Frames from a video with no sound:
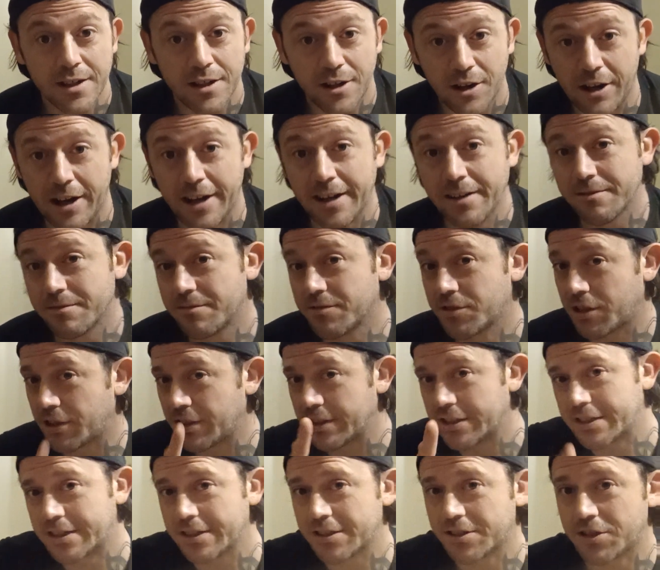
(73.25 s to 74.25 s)
Alright, so
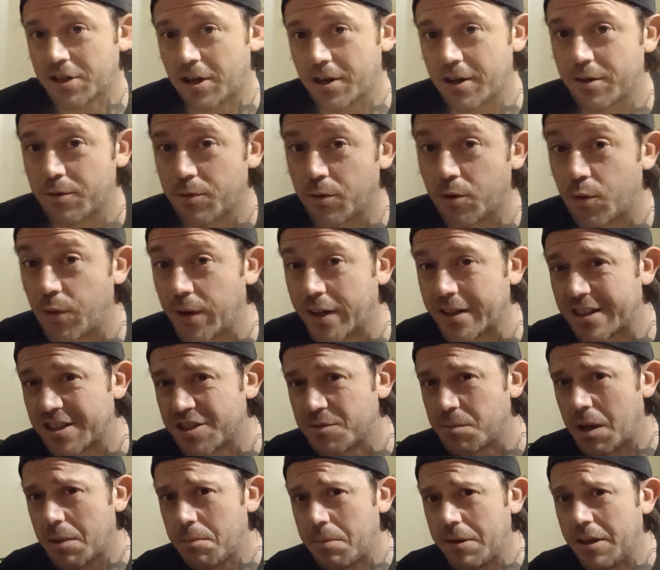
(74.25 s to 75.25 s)
let's get started real quick.
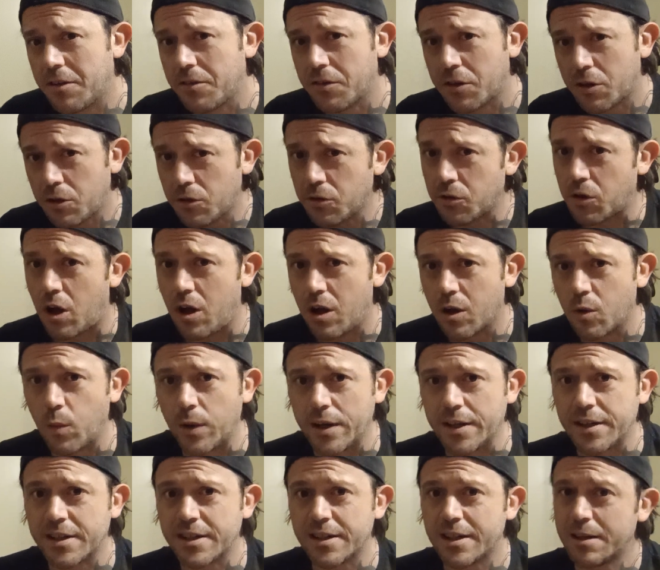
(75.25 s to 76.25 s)
This might be a little
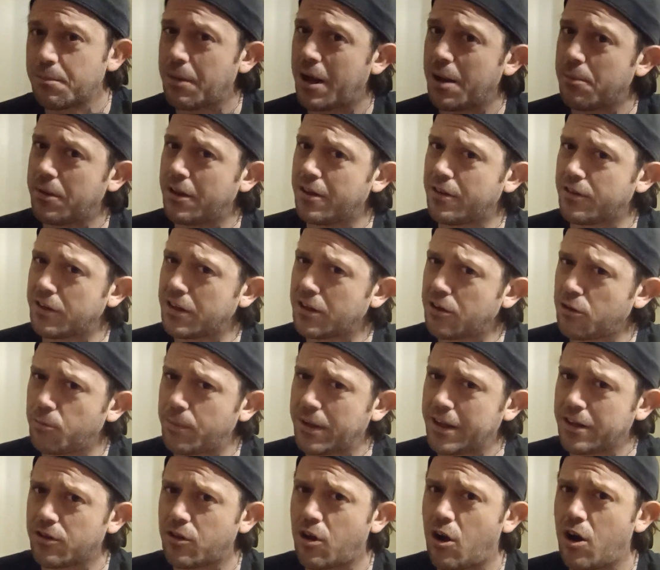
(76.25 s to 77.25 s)
long-winded. It might be a little
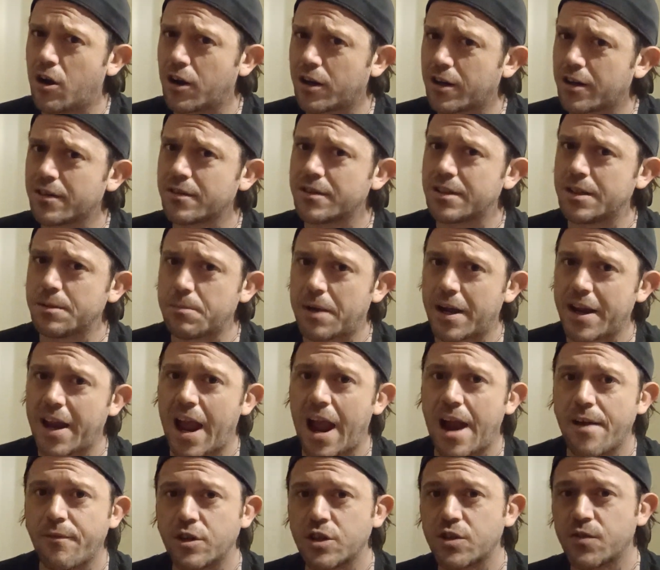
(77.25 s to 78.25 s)
bit longer than my
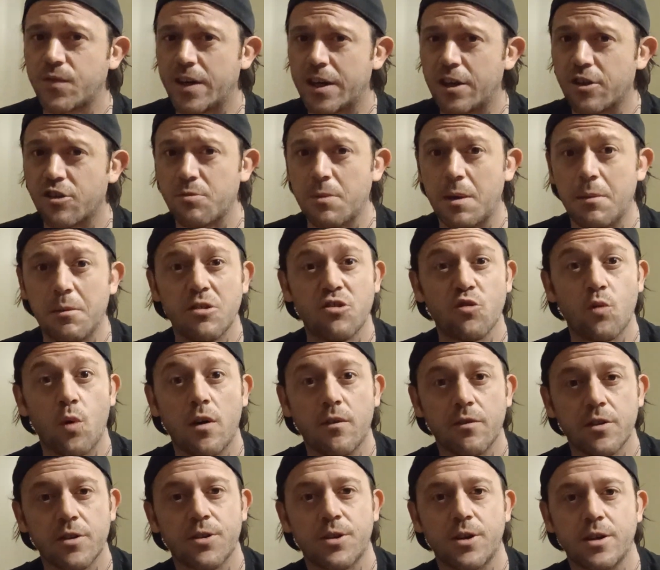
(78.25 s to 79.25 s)
average videos, maybe
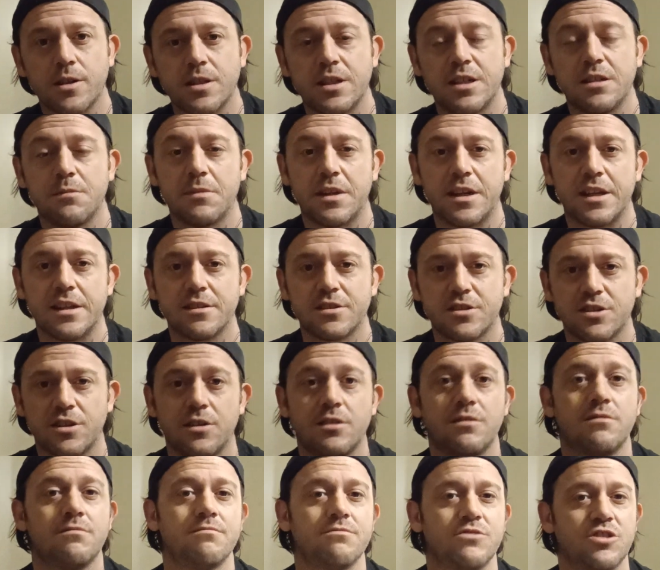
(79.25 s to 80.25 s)
12 or 13 minutes,
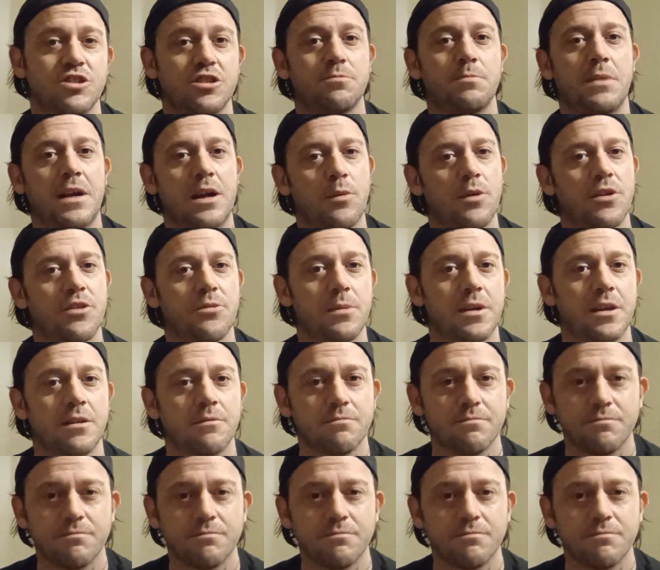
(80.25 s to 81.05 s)
so just bear with me.